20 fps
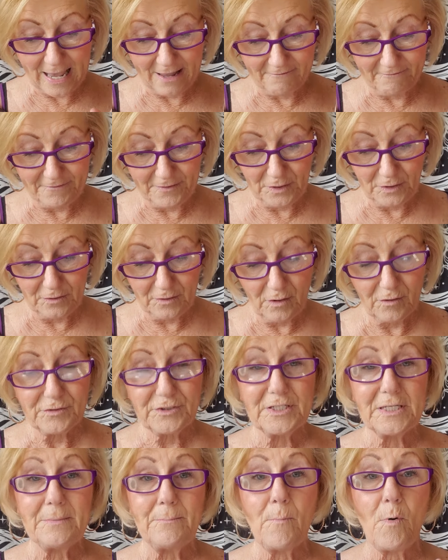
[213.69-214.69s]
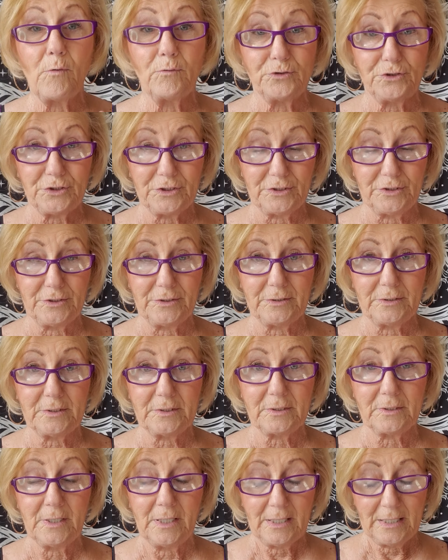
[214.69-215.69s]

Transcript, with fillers: and feel those emotions